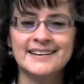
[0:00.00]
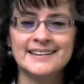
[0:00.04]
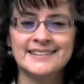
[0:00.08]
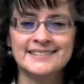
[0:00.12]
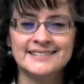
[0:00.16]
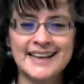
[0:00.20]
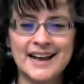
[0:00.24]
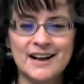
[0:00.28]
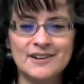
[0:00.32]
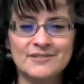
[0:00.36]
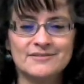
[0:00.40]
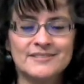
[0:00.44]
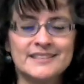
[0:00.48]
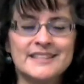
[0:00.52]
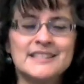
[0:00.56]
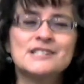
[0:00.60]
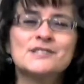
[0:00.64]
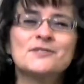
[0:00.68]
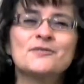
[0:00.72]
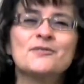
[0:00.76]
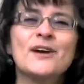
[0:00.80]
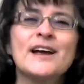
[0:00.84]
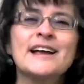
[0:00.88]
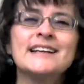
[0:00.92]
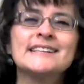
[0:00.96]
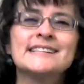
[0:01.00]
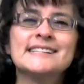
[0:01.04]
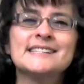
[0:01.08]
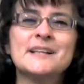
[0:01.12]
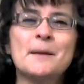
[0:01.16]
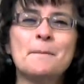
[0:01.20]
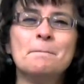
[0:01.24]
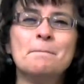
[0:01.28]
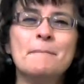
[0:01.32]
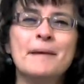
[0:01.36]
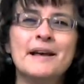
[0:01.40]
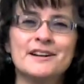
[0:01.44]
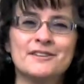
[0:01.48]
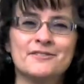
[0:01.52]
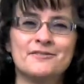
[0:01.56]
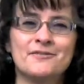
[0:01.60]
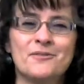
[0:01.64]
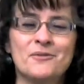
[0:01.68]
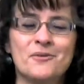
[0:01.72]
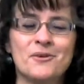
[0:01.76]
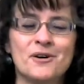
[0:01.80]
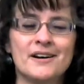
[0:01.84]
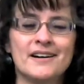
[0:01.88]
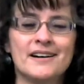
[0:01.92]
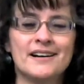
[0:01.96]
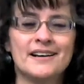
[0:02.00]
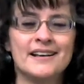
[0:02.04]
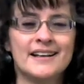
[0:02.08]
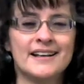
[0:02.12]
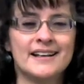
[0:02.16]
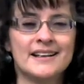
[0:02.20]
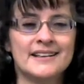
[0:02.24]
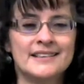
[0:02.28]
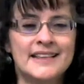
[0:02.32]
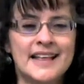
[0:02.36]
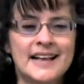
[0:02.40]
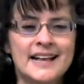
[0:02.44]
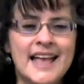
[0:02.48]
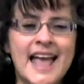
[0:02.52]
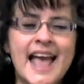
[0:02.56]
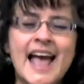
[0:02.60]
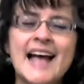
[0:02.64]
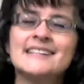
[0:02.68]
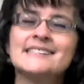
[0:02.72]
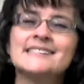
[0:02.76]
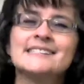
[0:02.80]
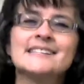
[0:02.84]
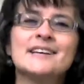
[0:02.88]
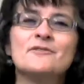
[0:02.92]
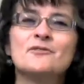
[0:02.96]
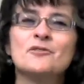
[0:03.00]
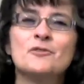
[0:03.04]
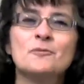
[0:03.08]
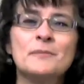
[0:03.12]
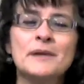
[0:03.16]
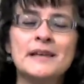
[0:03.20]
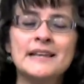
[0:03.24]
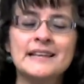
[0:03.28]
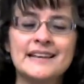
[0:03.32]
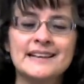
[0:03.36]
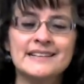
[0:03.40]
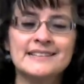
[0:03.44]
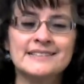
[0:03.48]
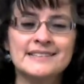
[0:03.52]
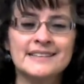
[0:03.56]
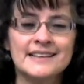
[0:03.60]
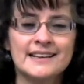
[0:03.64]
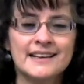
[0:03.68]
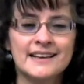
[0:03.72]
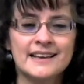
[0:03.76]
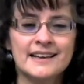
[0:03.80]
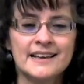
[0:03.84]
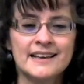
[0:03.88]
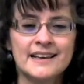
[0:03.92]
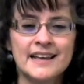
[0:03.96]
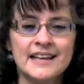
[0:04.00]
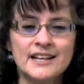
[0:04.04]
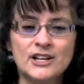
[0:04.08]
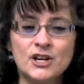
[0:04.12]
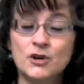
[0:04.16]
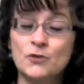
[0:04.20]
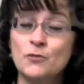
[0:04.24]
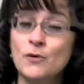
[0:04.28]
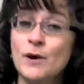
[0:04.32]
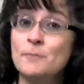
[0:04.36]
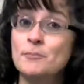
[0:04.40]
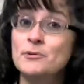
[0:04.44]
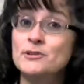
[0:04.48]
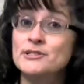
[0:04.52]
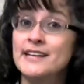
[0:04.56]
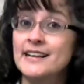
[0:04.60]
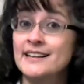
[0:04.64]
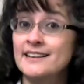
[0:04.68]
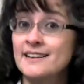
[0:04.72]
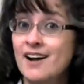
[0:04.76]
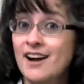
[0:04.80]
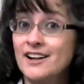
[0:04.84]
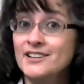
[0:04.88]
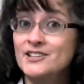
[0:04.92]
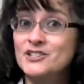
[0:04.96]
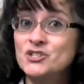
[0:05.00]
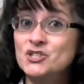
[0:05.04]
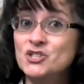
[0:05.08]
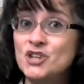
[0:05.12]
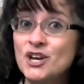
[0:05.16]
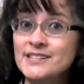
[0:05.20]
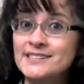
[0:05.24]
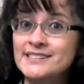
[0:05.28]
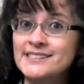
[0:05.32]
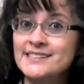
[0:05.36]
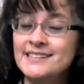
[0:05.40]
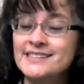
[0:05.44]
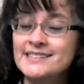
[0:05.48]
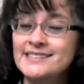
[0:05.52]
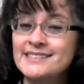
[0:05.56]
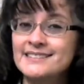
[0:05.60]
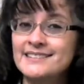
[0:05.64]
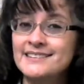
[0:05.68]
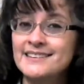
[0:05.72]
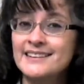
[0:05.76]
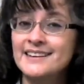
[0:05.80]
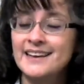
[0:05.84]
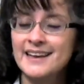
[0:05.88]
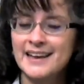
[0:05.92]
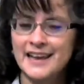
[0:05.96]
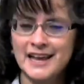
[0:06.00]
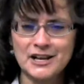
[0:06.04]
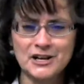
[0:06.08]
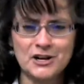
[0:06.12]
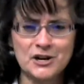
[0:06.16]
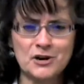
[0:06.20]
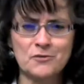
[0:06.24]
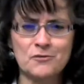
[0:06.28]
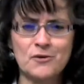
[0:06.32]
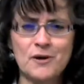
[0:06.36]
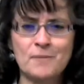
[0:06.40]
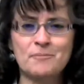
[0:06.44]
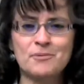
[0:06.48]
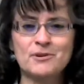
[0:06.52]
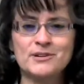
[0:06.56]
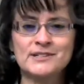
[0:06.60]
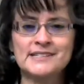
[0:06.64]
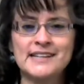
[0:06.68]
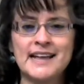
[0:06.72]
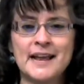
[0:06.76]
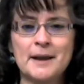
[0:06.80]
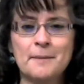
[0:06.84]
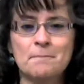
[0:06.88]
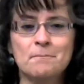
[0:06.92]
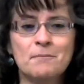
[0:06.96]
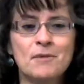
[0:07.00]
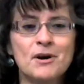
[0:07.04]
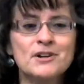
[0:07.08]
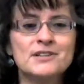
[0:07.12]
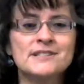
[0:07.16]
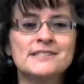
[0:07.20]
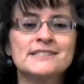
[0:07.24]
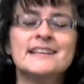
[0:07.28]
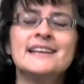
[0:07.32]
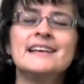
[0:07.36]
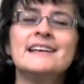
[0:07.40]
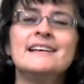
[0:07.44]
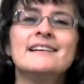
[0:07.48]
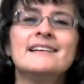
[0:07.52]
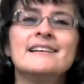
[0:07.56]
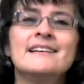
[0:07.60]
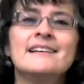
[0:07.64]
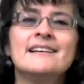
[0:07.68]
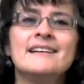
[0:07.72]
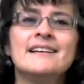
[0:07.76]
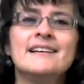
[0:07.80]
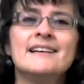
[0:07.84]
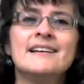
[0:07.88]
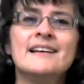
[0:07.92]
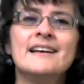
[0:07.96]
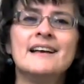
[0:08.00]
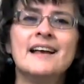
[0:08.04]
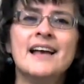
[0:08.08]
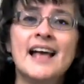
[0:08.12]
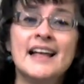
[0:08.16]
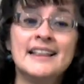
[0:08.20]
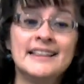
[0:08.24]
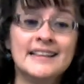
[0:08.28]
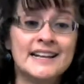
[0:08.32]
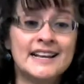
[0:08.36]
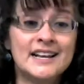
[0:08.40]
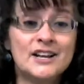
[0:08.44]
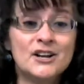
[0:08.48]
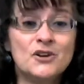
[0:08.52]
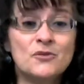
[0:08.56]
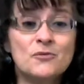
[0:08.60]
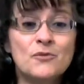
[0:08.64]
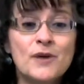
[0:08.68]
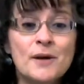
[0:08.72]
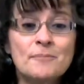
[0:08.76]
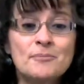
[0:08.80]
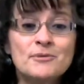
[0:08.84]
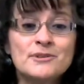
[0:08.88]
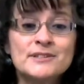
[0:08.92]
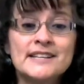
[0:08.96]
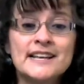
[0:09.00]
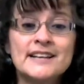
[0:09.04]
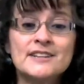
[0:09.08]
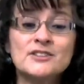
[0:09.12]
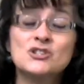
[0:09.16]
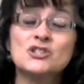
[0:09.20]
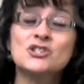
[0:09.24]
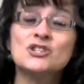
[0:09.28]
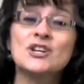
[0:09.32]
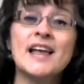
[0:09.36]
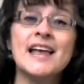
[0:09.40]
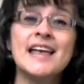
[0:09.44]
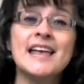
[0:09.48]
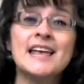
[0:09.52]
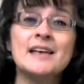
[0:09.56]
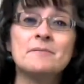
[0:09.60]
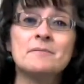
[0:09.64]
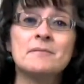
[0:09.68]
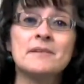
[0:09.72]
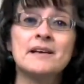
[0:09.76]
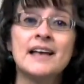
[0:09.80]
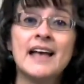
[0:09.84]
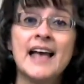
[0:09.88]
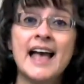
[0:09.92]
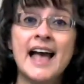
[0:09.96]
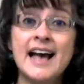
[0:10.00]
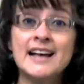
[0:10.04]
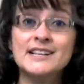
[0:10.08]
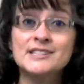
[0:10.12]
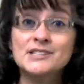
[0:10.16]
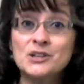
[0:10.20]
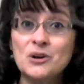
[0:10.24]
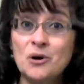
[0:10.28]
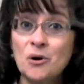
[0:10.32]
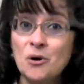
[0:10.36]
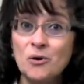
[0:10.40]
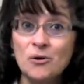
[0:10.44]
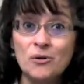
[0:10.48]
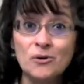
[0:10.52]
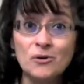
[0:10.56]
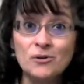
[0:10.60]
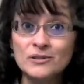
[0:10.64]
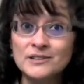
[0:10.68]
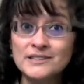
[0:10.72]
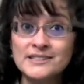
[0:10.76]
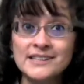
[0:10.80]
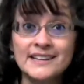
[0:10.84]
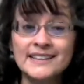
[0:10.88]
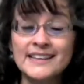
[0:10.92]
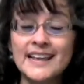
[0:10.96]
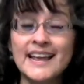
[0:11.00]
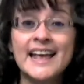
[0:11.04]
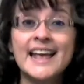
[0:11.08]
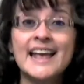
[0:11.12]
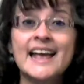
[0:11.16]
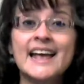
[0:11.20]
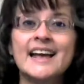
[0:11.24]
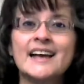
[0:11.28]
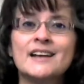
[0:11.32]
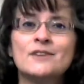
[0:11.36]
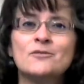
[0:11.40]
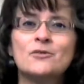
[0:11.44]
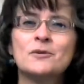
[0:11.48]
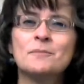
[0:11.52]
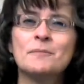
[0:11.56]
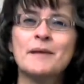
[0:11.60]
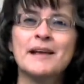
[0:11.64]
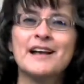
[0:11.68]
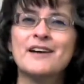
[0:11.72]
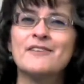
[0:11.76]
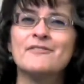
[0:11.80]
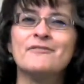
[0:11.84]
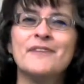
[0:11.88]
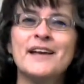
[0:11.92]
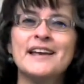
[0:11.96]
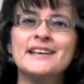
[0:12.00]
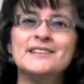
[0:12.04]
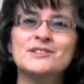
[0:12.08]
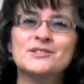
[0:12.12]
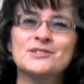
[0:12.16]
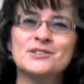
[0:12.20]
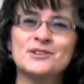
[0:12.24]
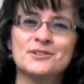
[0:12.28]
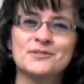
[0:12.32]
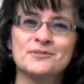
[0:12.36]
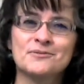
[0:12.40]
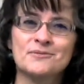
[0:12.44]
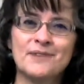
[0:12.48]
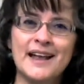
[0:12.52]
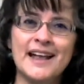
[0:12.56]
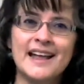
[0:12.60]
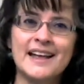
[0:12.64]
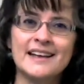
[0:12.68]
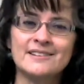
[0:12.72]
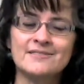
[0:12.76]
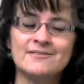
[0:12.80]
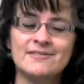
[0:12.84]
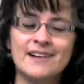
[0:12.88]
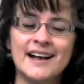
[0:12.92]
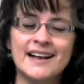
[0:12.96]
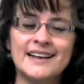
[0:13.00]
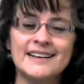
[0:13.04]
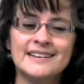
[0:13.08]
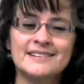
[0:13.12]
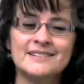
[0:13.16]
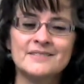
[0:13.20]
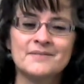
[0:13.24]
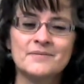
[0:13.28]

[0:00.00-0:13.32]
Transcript: Now, this phrase is a metaphor that has several meanings. It could represent God's justice, it could represent mercy, and then it could represent shame, as coals on the head would make a face turn red, right?